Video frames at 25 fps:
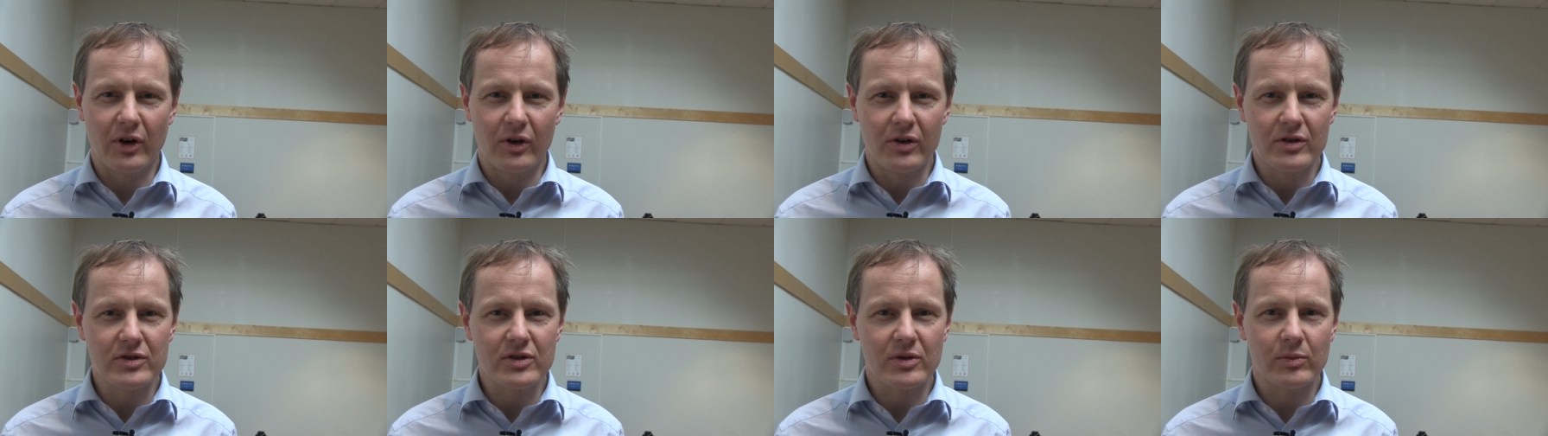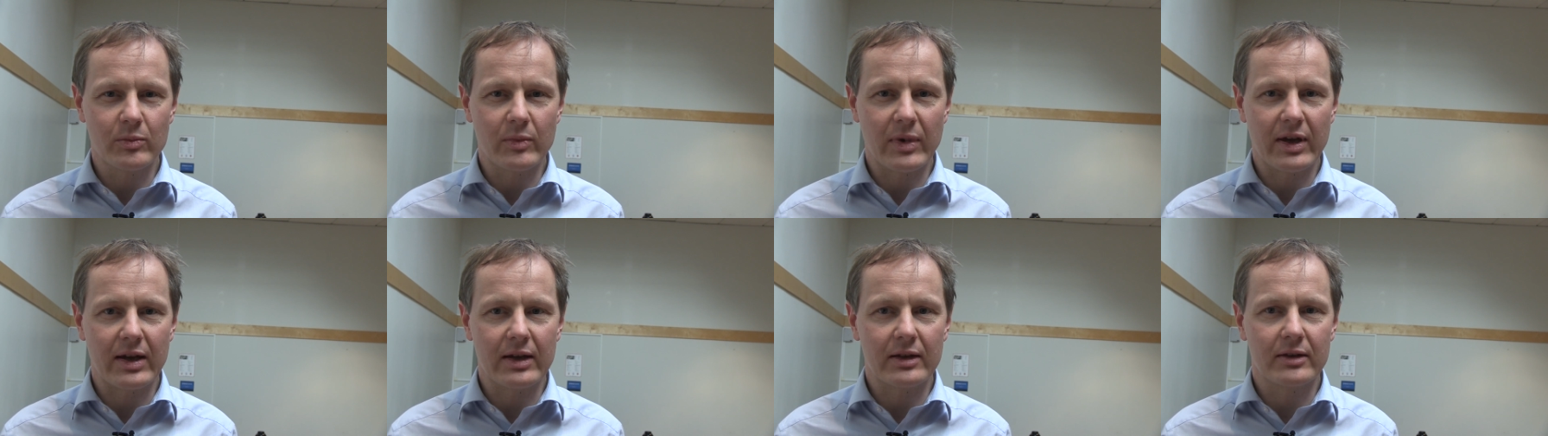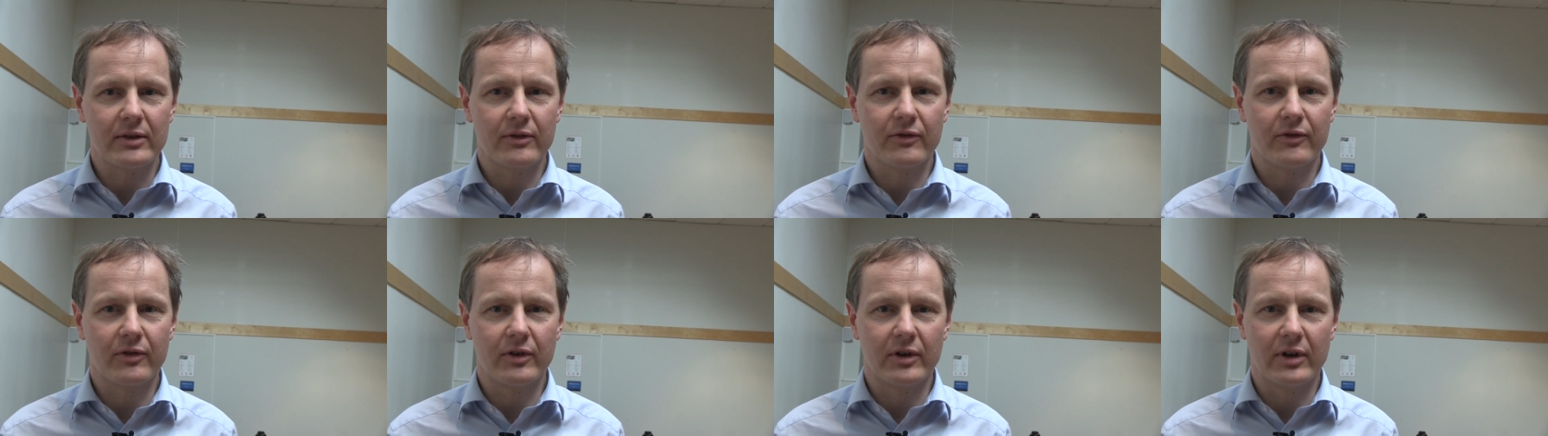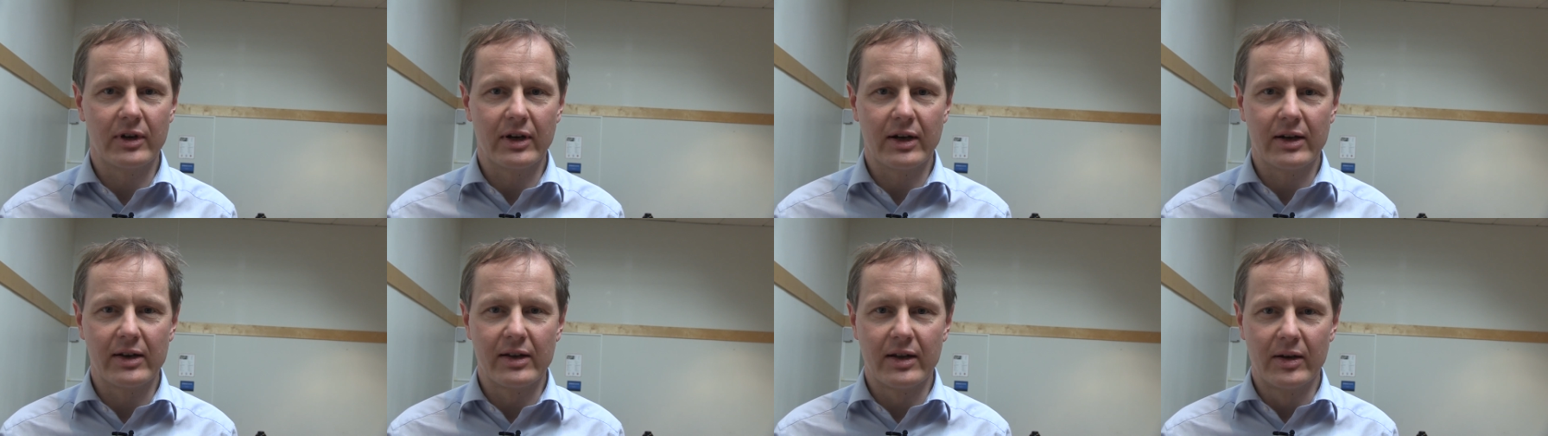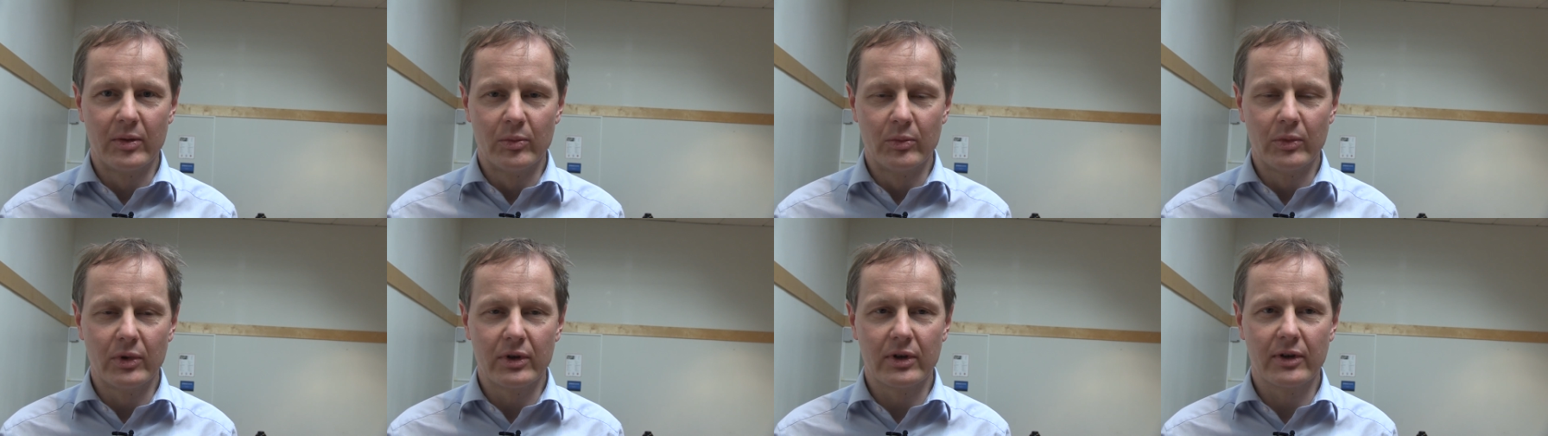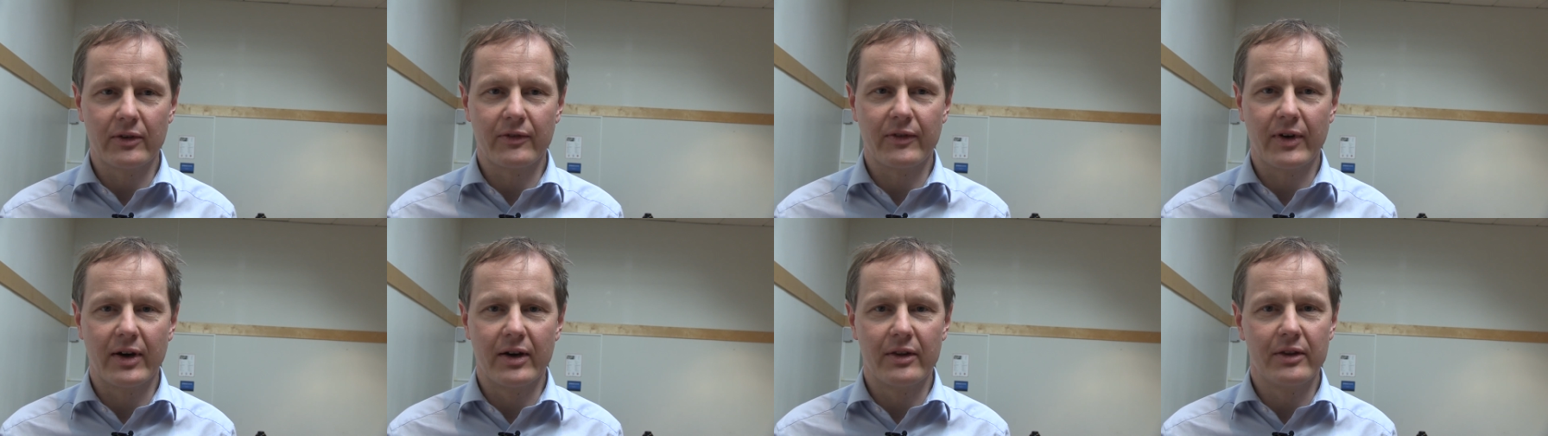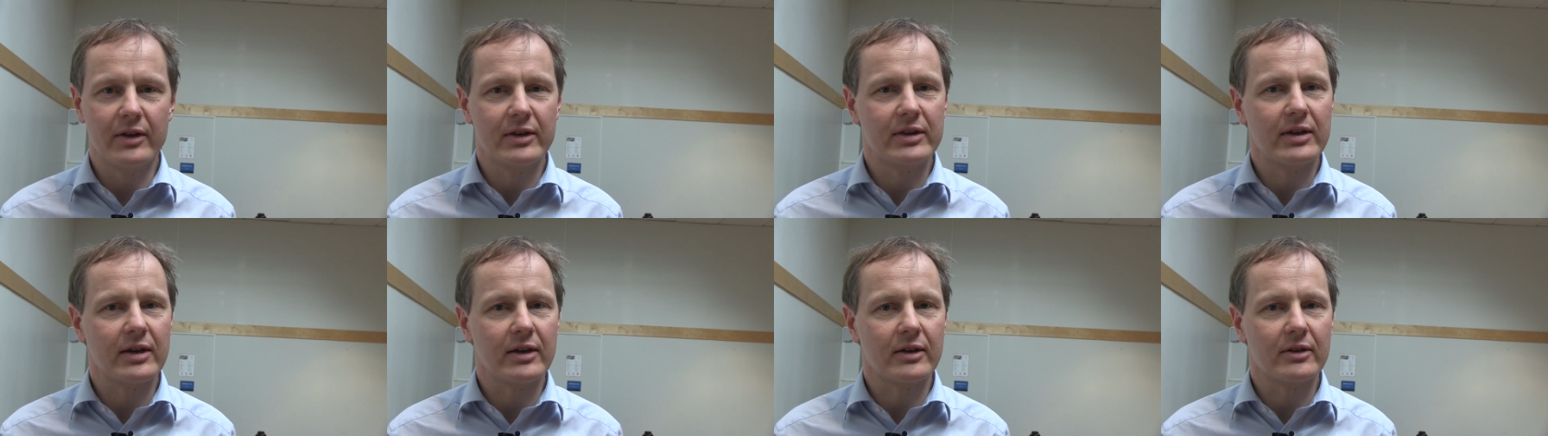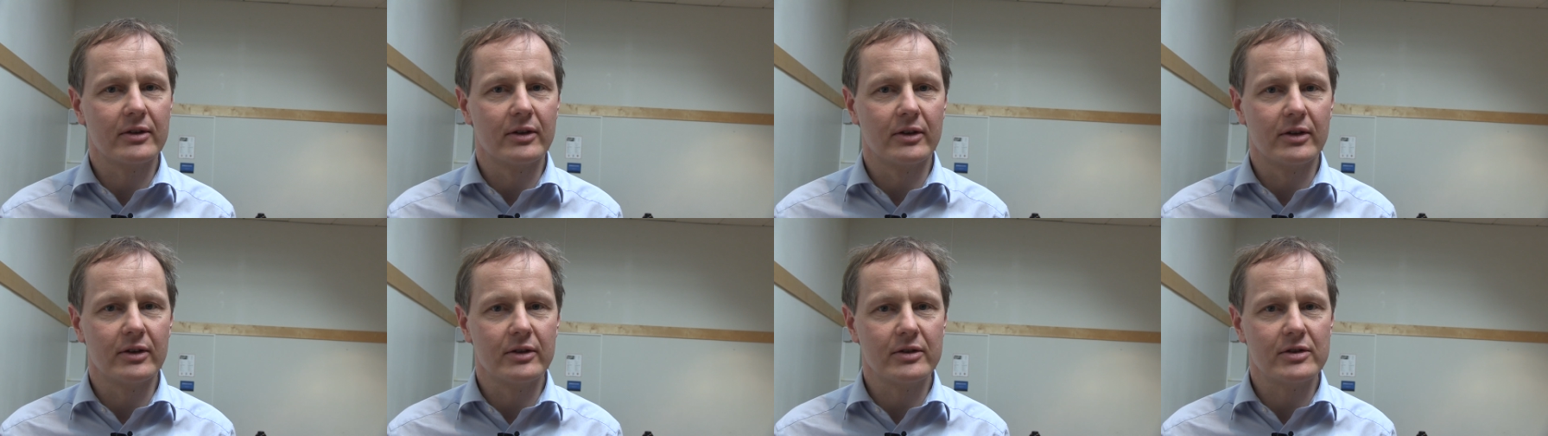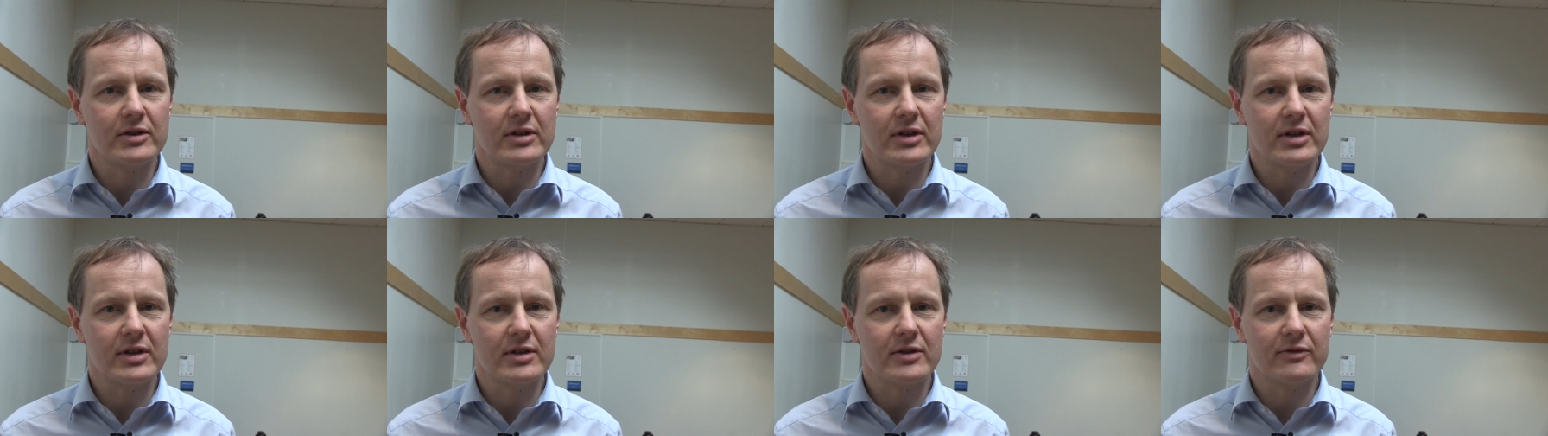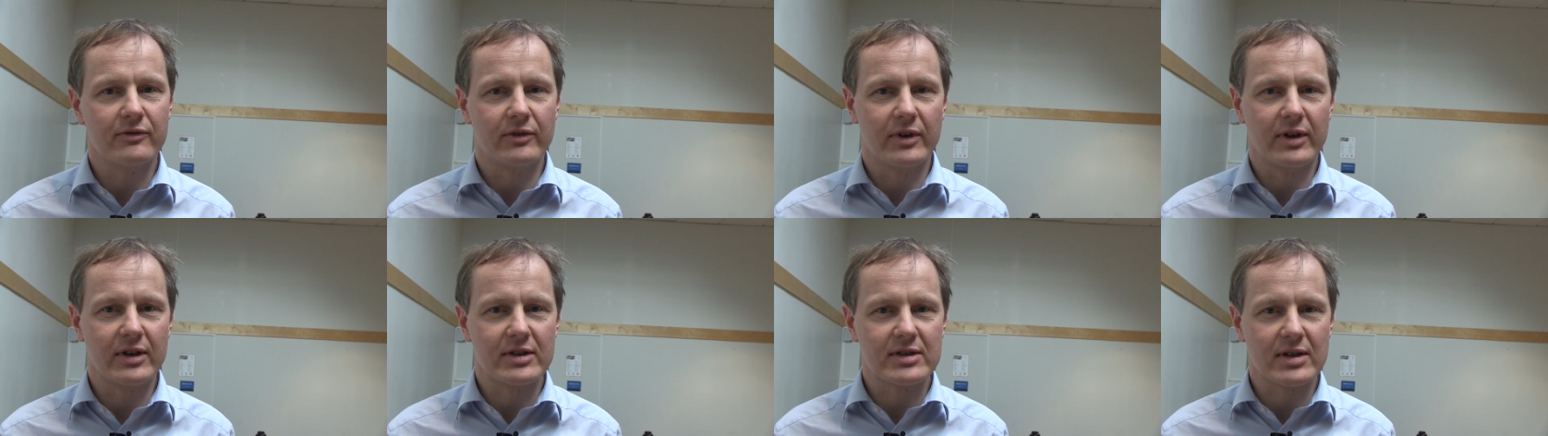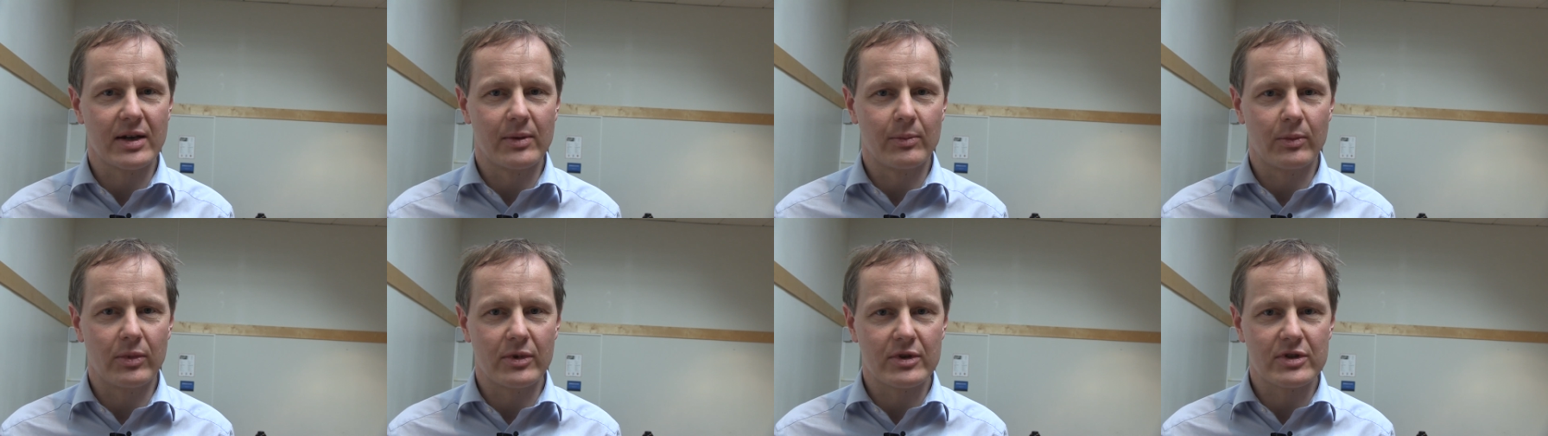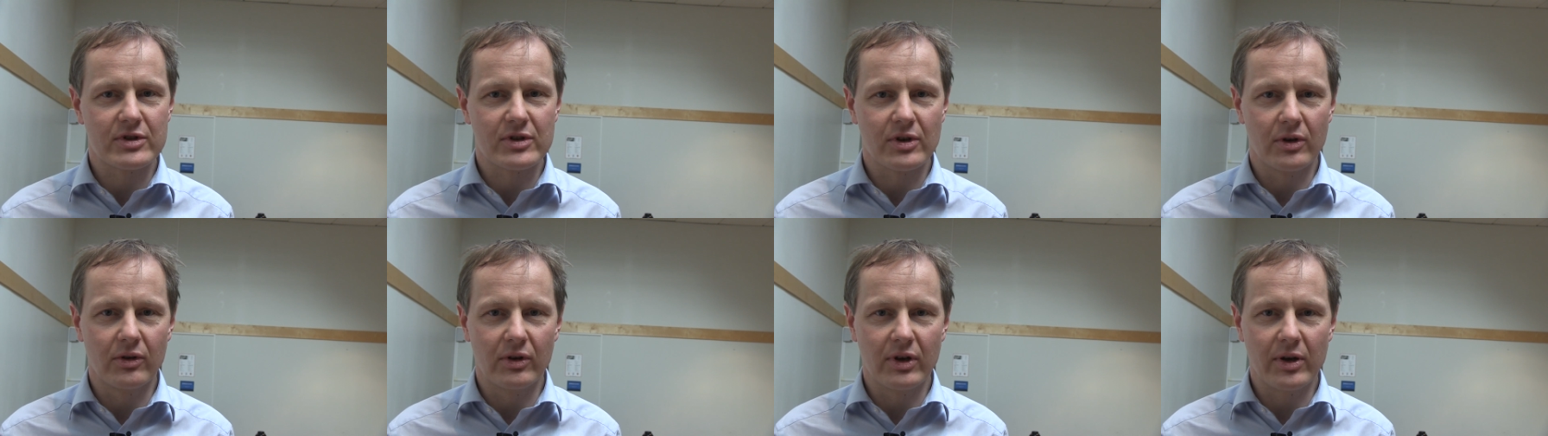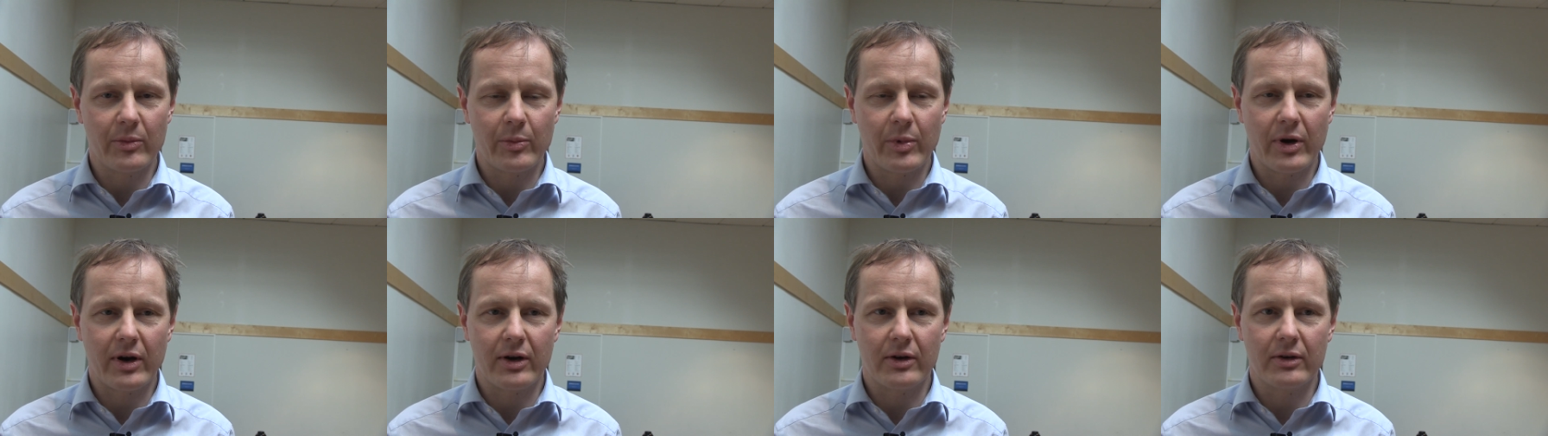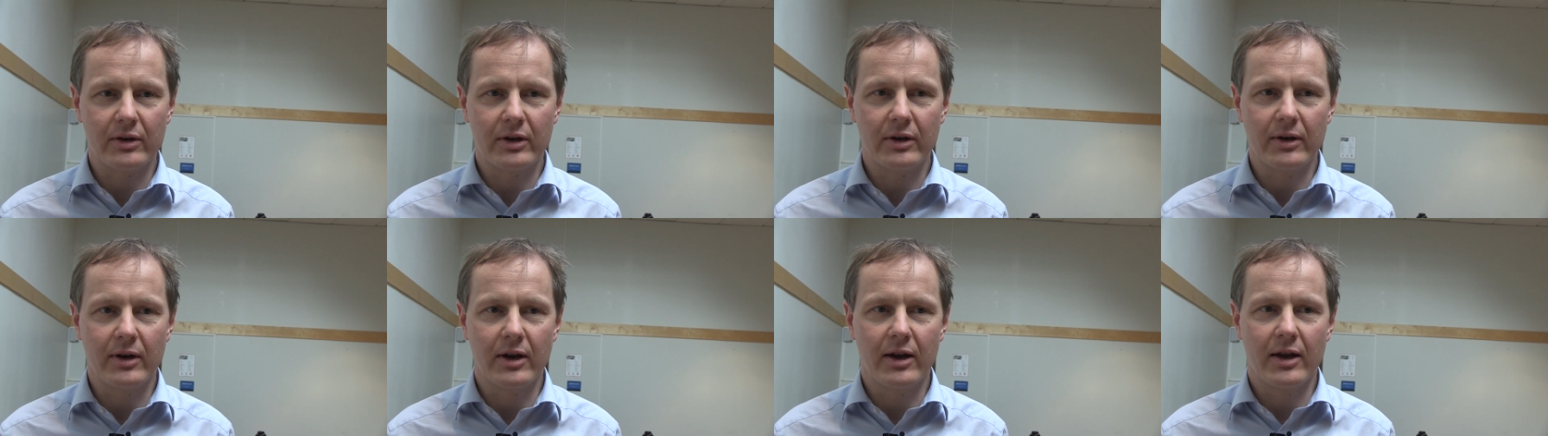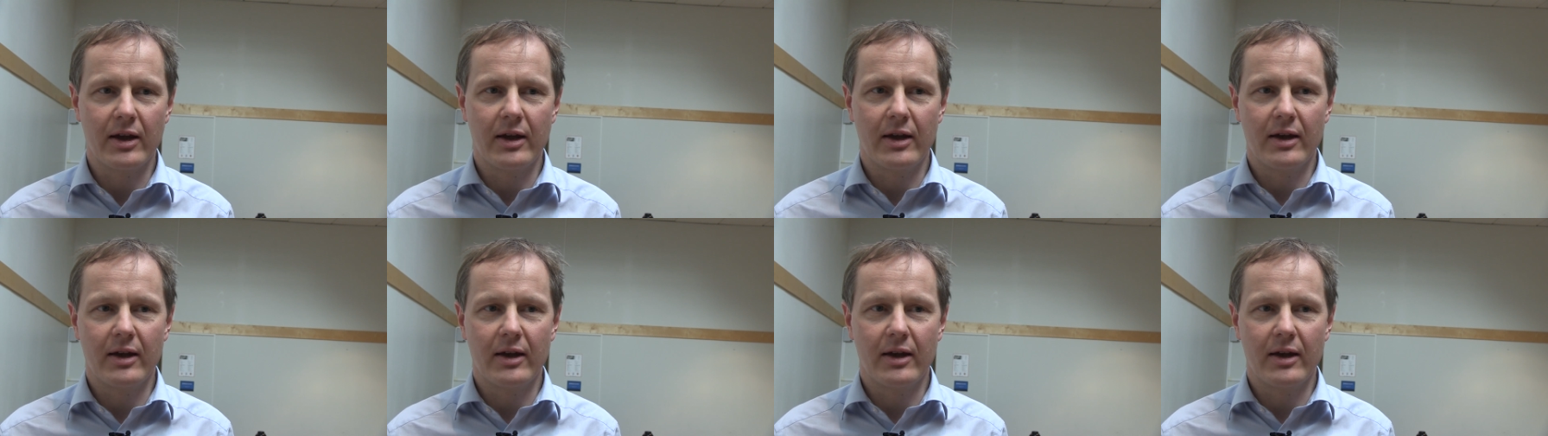also made for a number of other technologies, for example, solar power,